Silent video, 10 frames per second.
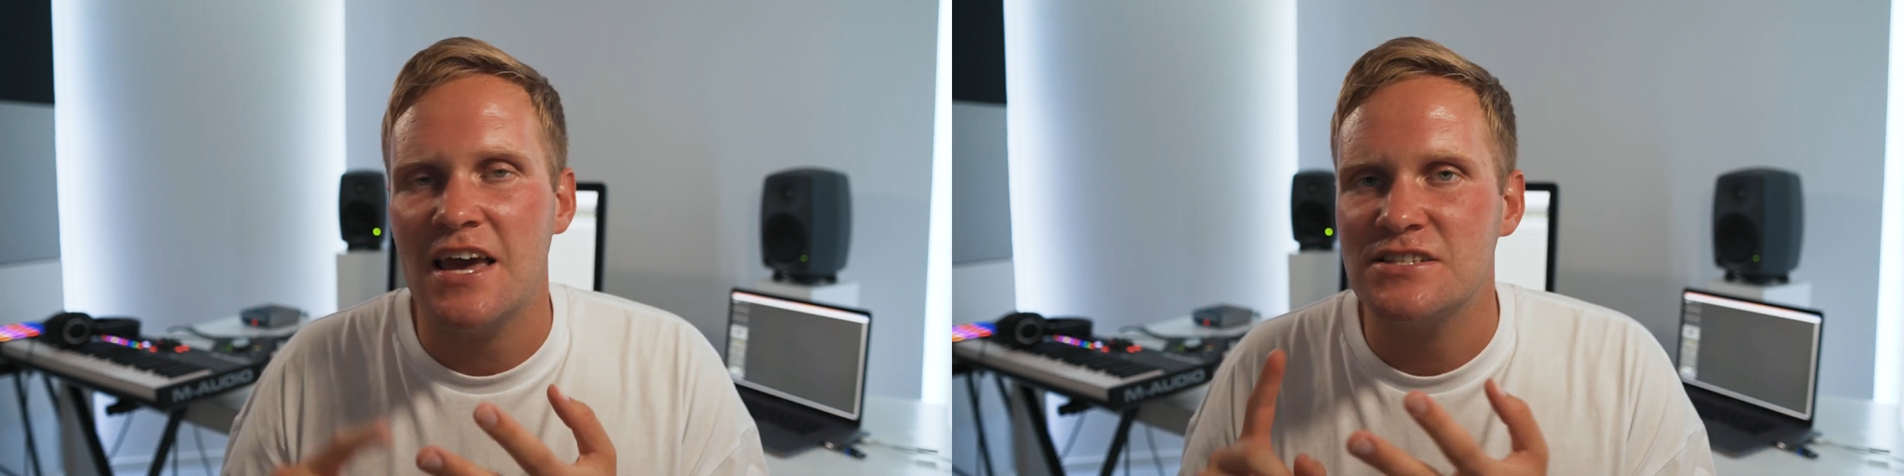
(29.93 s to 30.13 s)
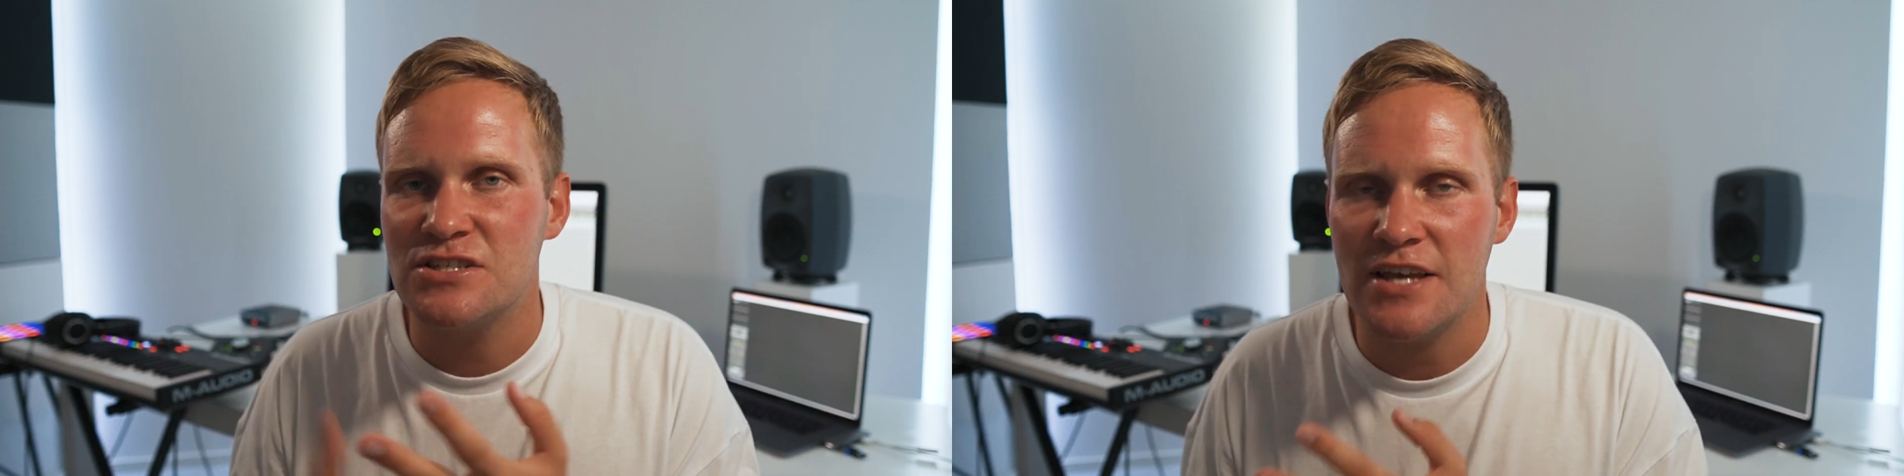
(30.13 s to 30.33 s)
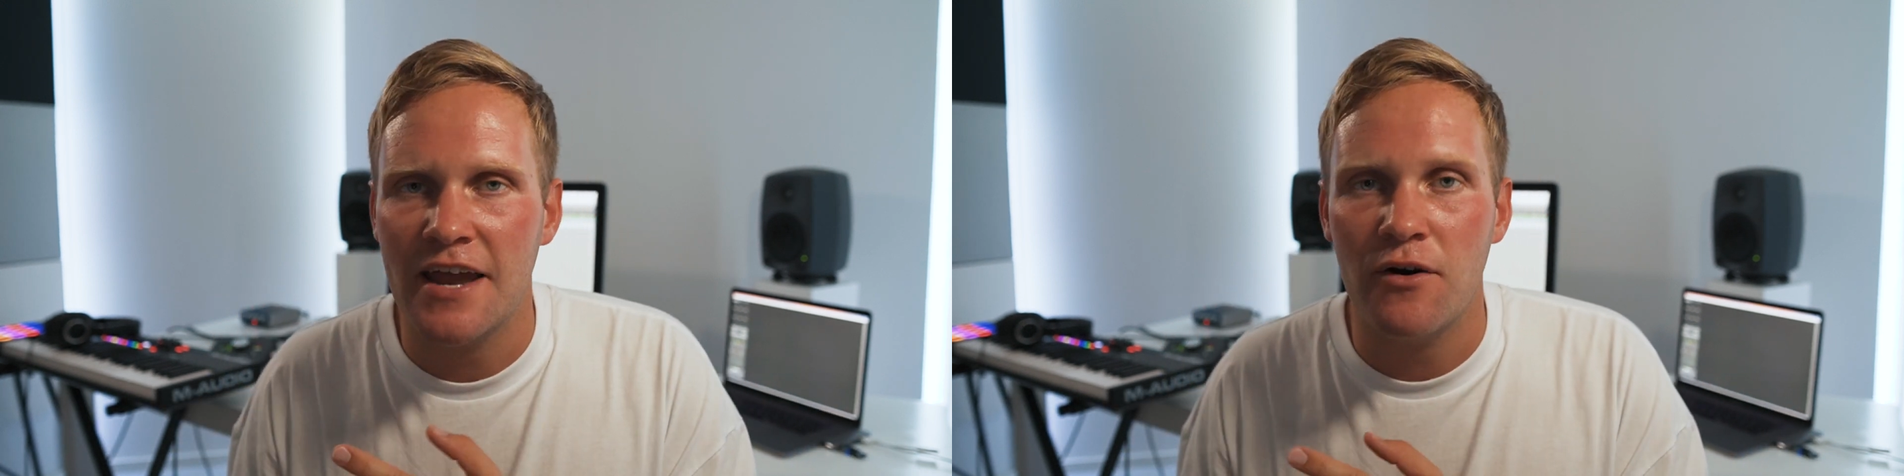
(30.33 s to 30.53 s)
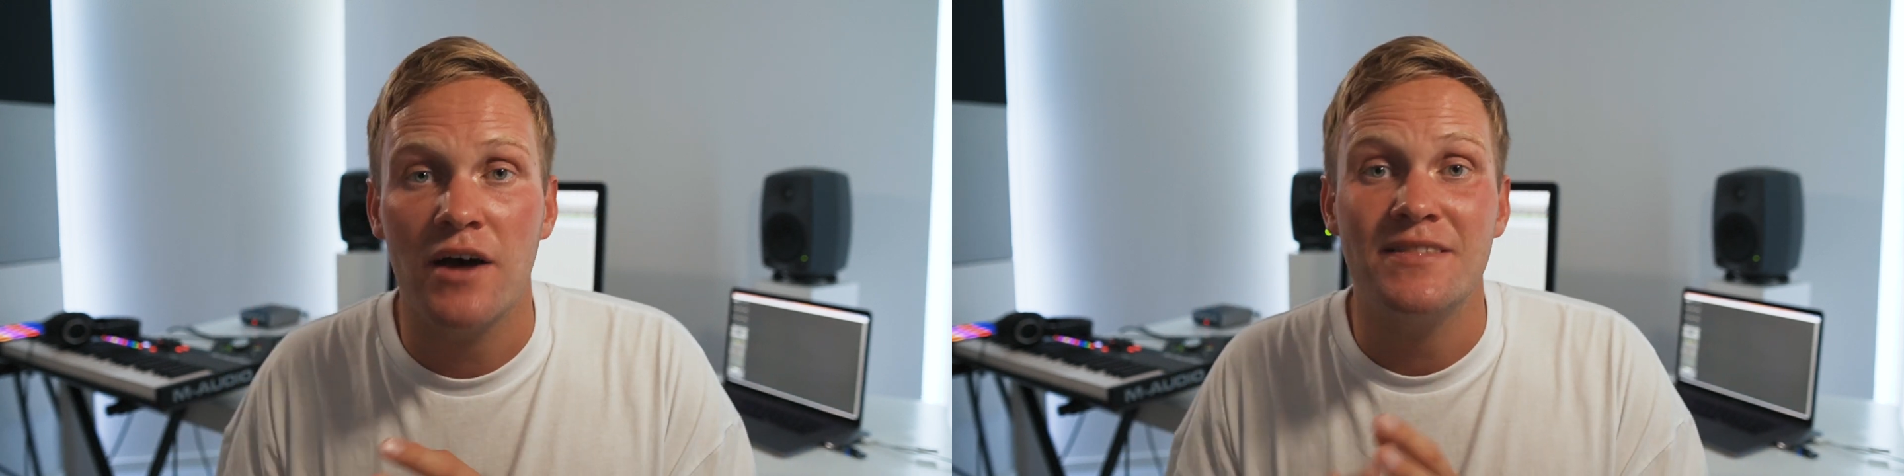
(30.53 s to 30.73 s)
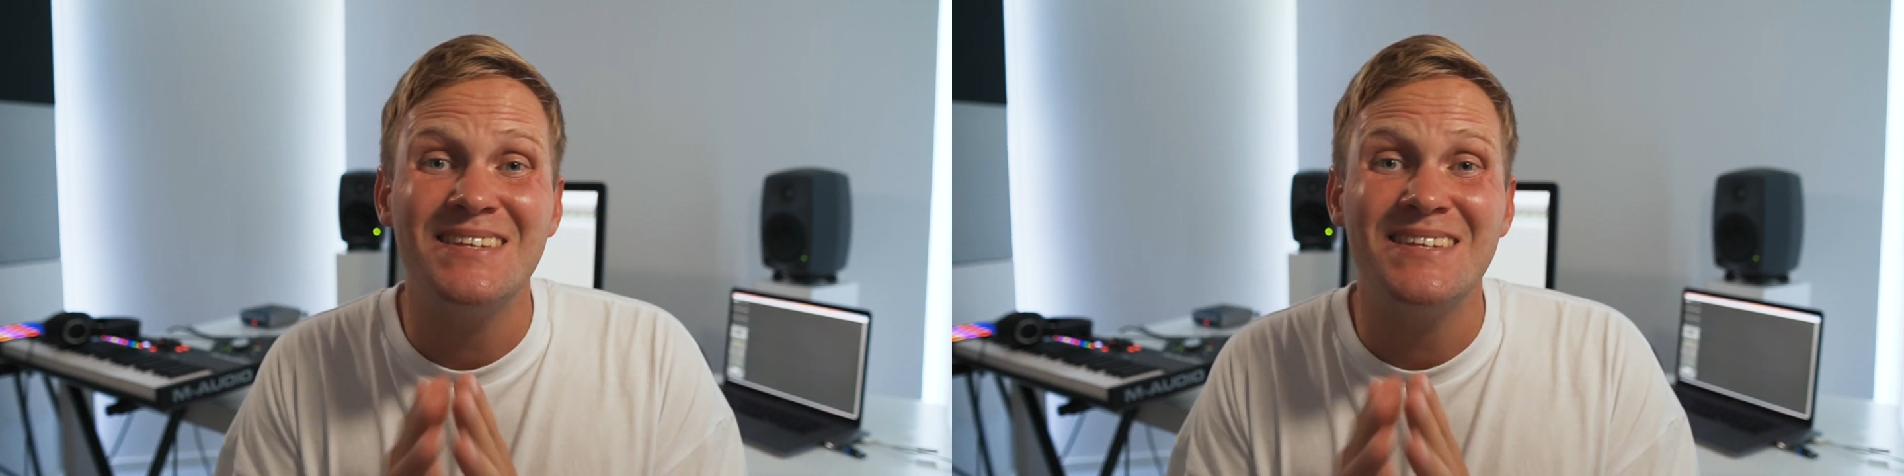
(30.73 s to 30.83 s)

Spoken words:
etc.